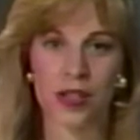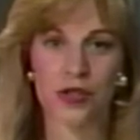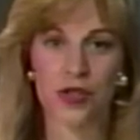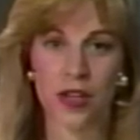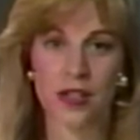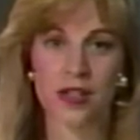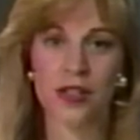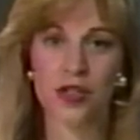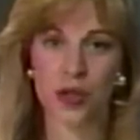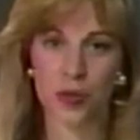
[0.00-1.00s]
just as
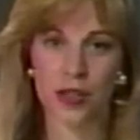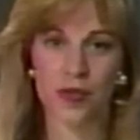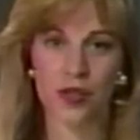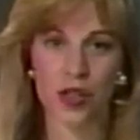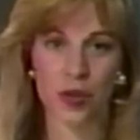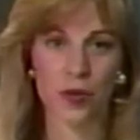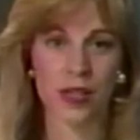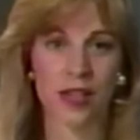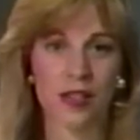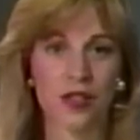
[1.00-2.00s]
intuitive to use
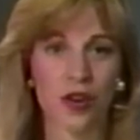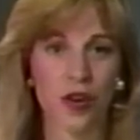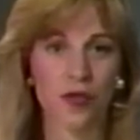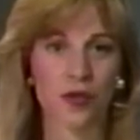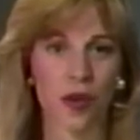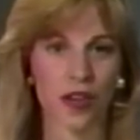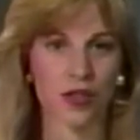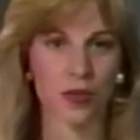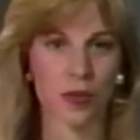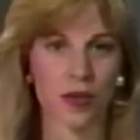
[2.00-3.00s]
as its curve drawing
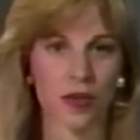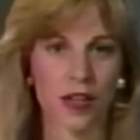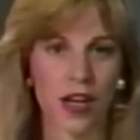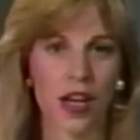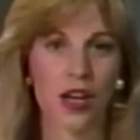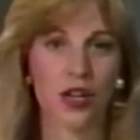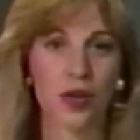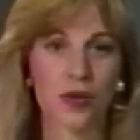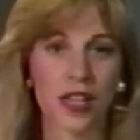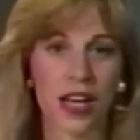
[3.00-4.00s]
tool.
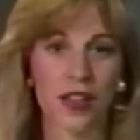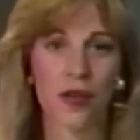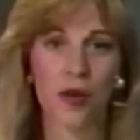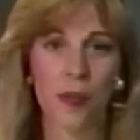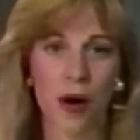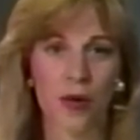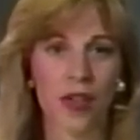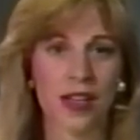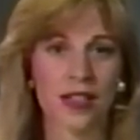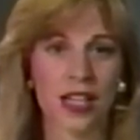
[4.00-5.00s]
Use either or both
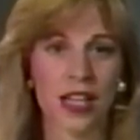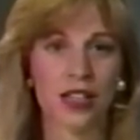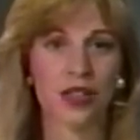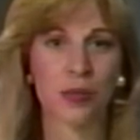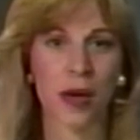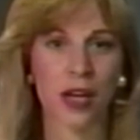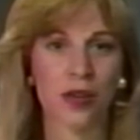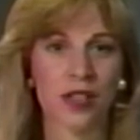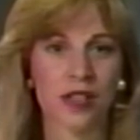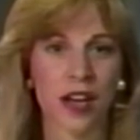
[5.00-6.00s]
as needed to make
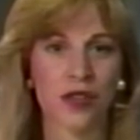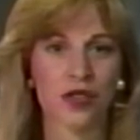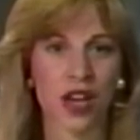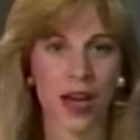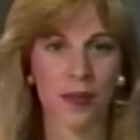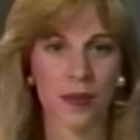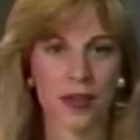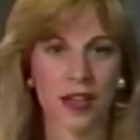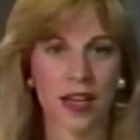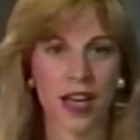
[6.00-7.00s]
your desired shape.
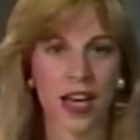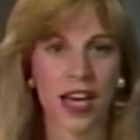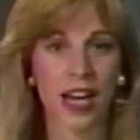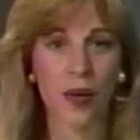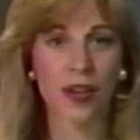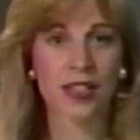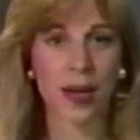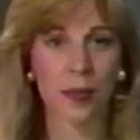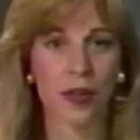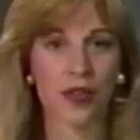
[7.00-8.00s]
In our
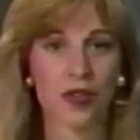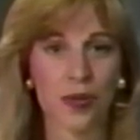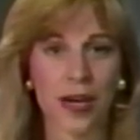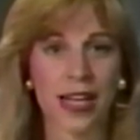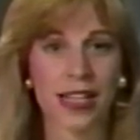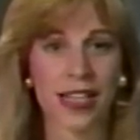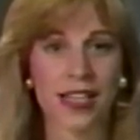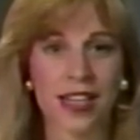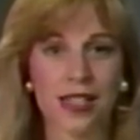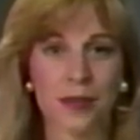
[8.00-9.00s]
example on the screen, let's
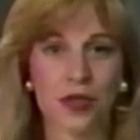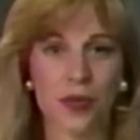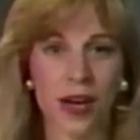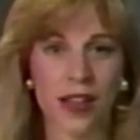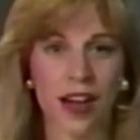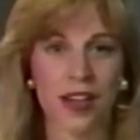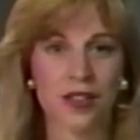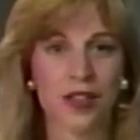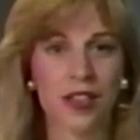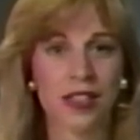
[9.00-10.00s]
add some straight lines
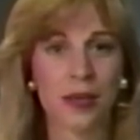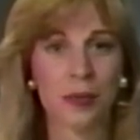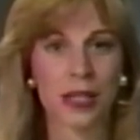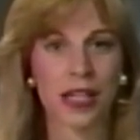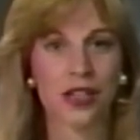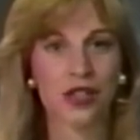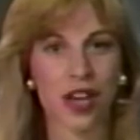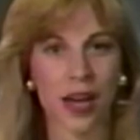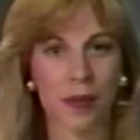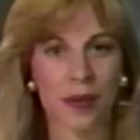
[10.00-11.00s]
to this completed shape.